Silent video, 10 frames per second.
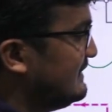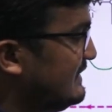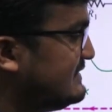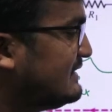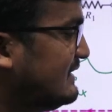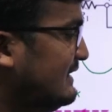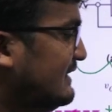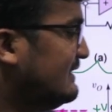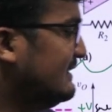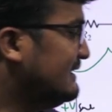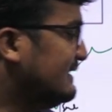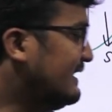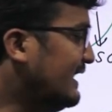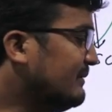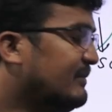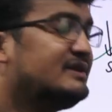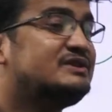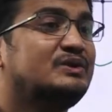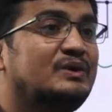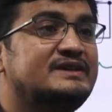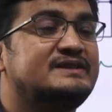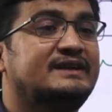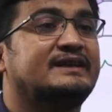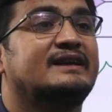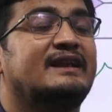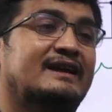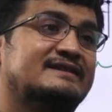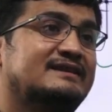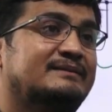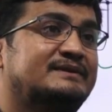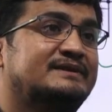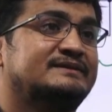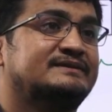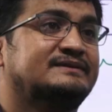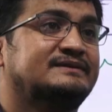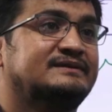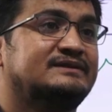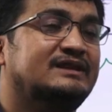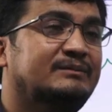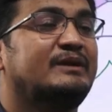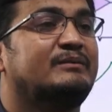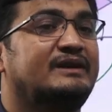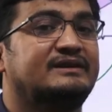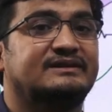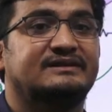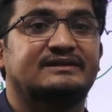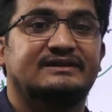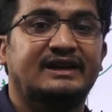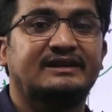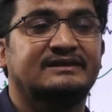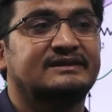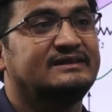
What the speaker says: Is it clear? That much noise it can accept. Keep in mind, right?